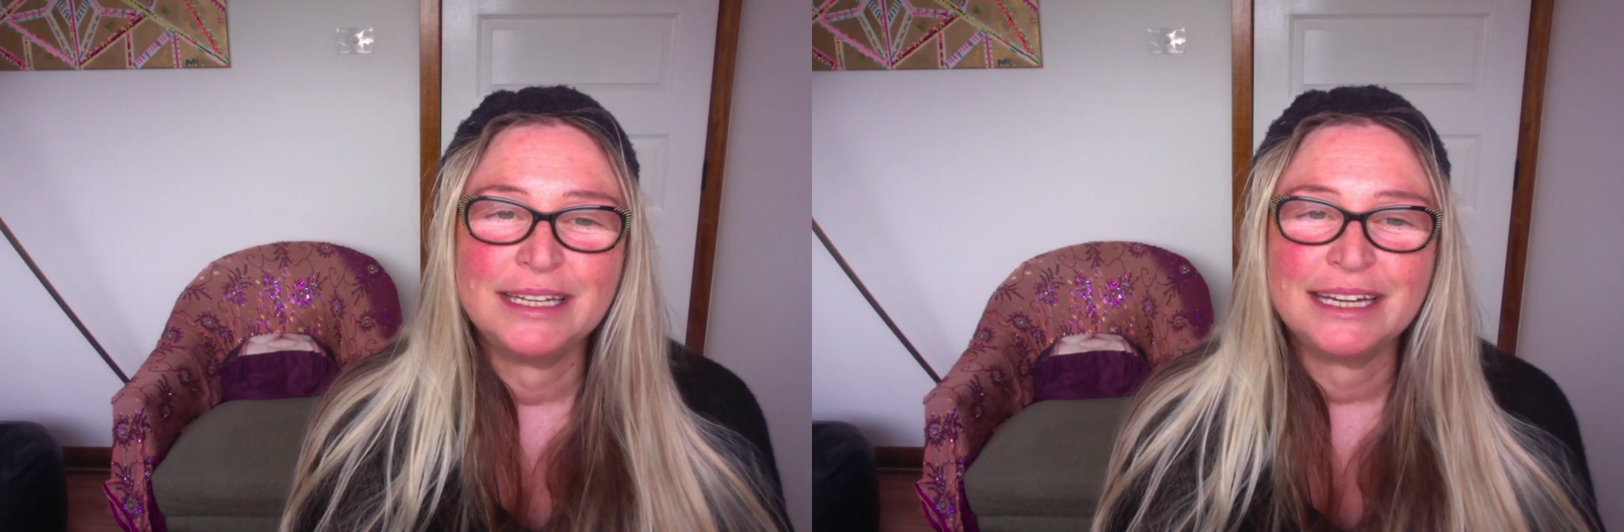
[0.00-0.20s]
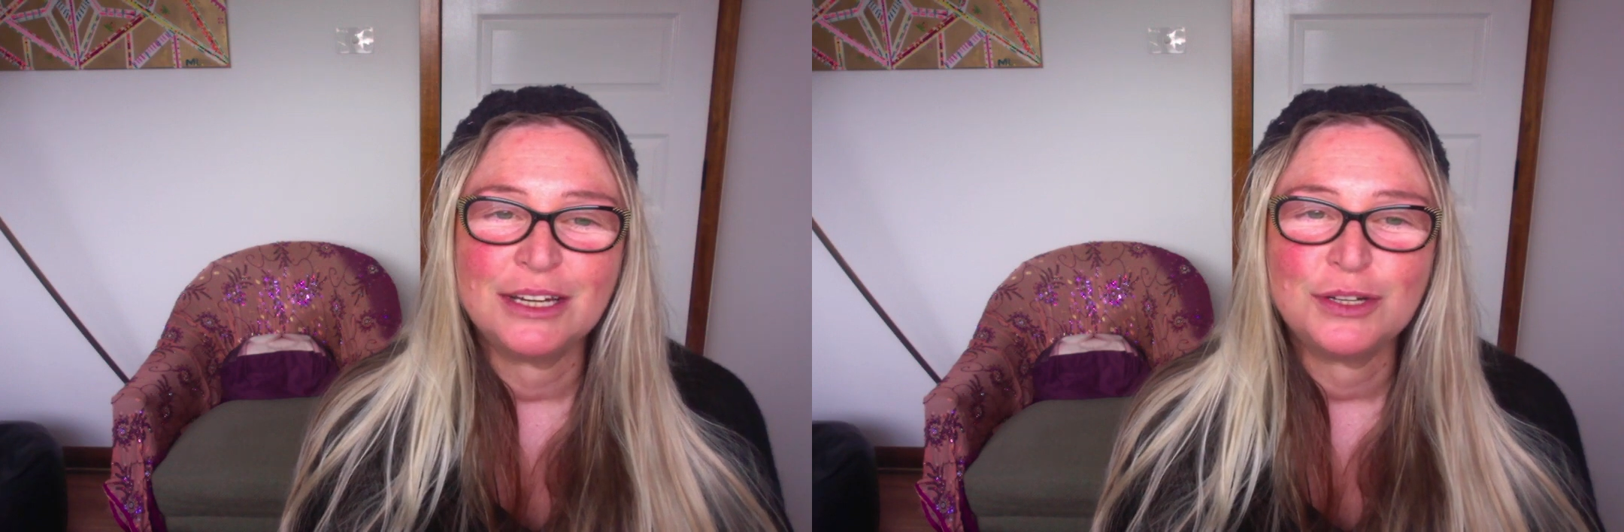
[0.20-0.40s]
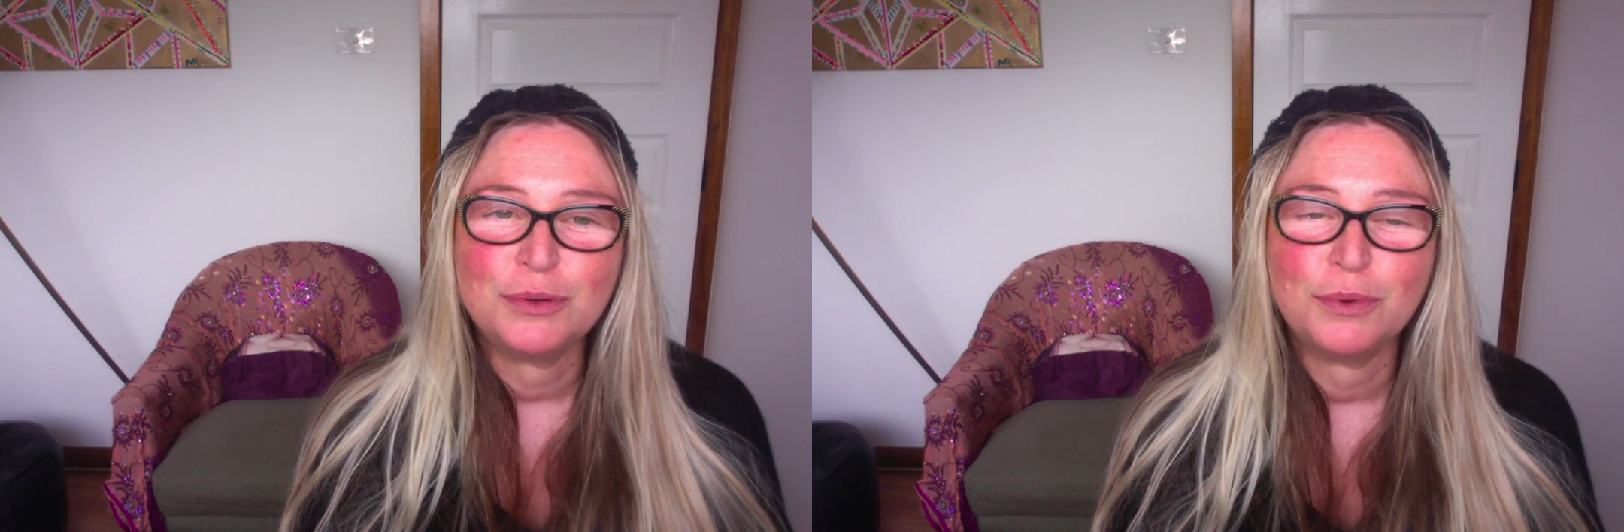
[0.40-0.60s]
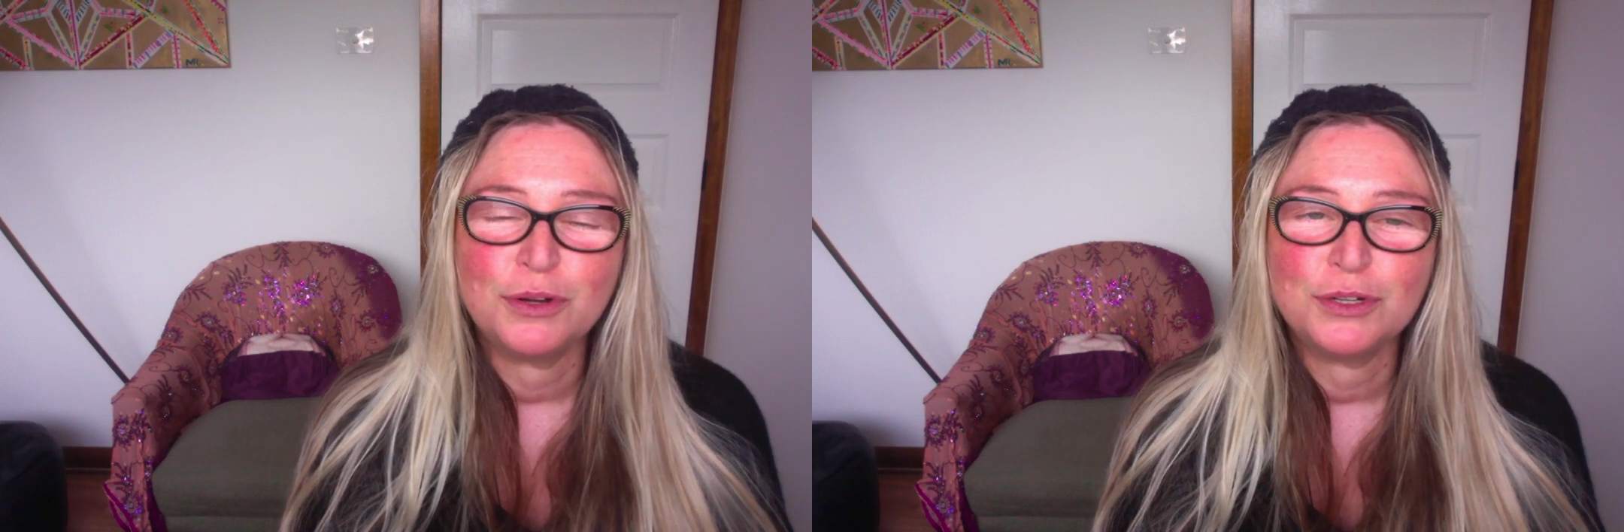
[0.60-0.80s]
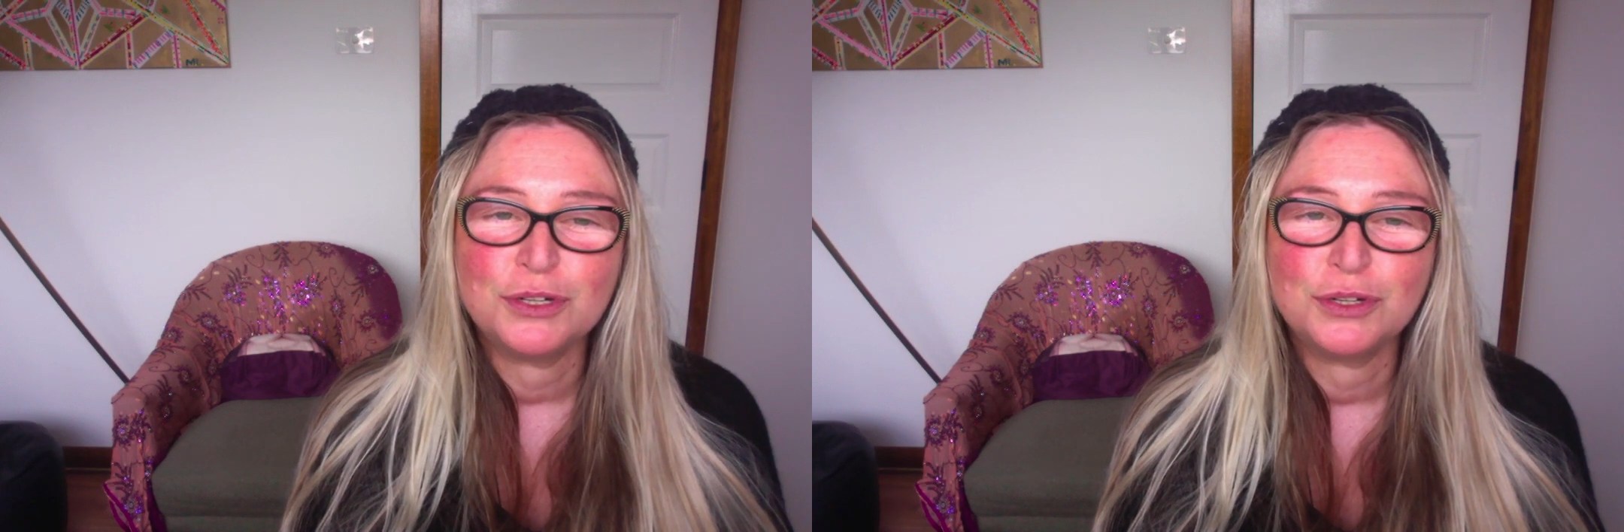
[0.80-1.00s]
tend to
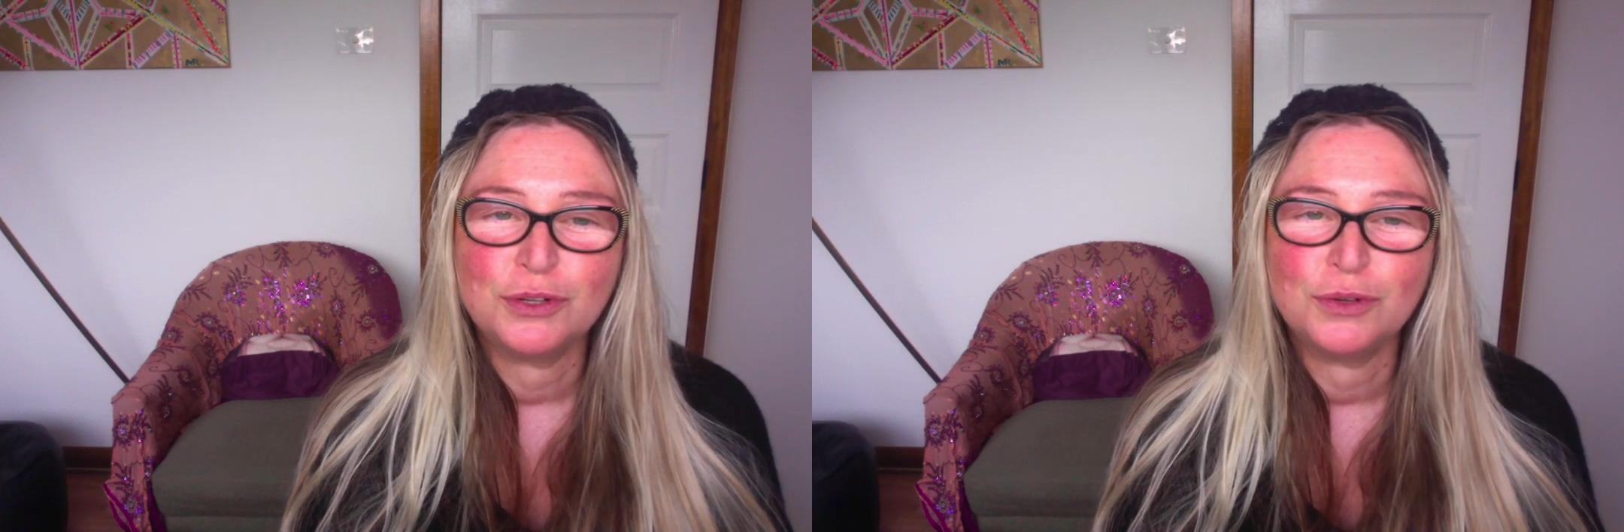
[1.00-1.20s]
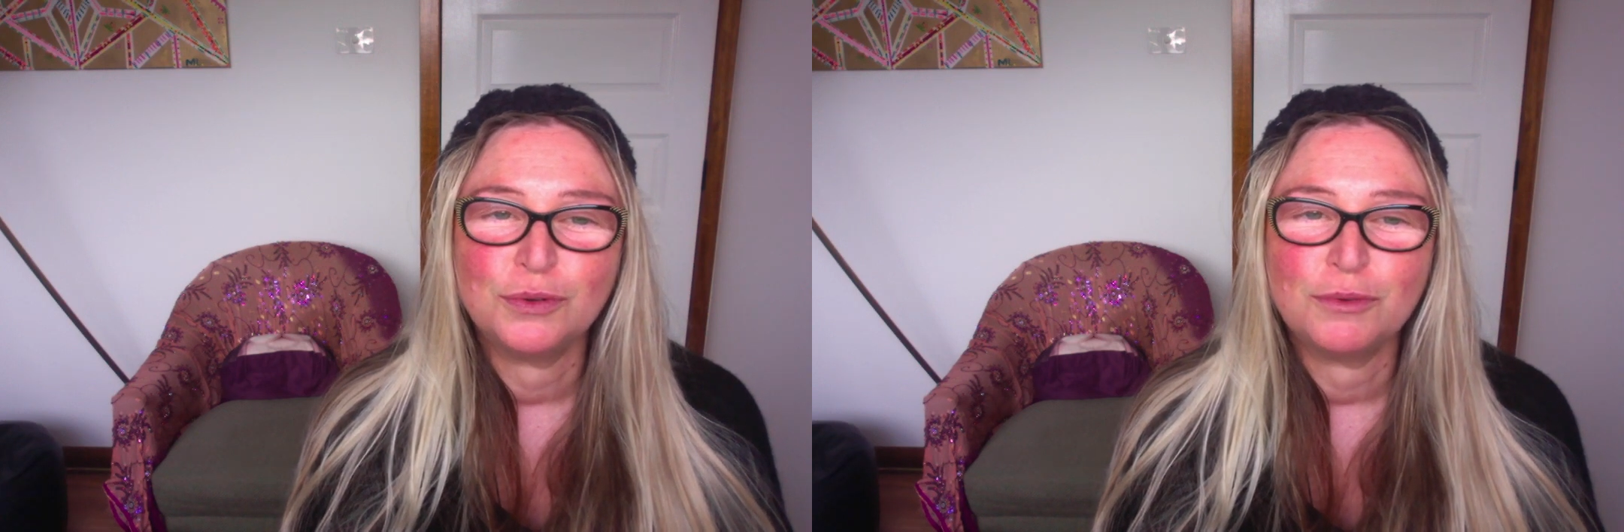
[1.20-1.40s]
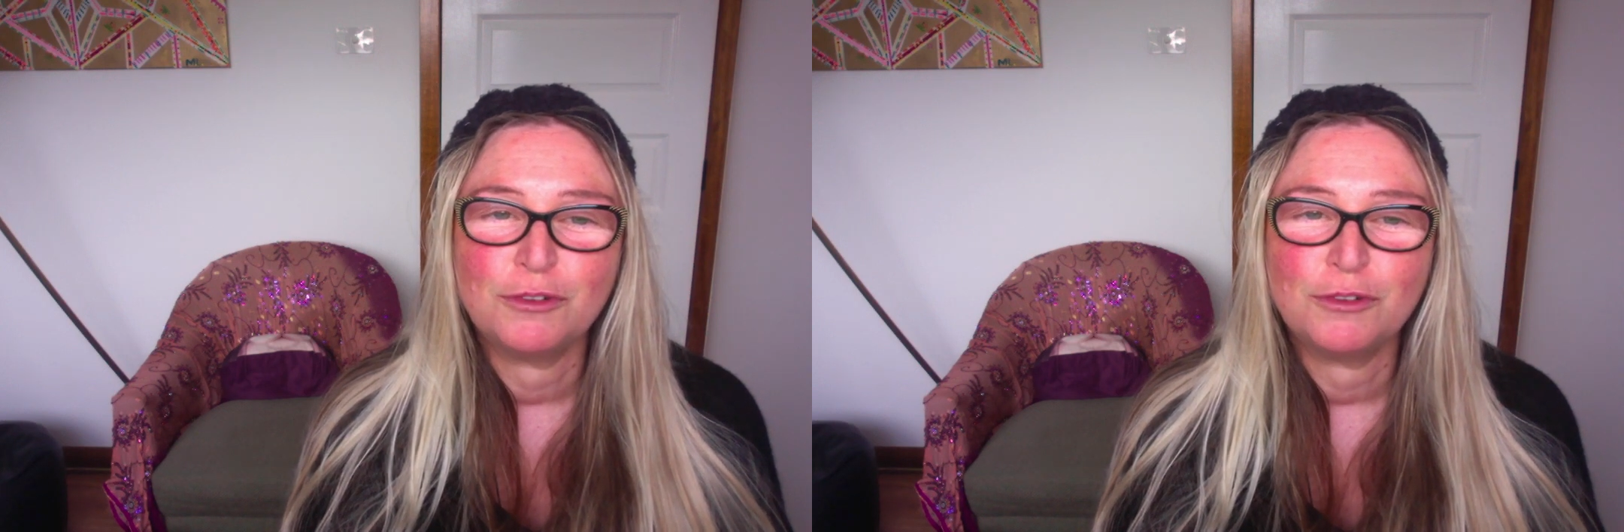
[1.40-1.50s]
want to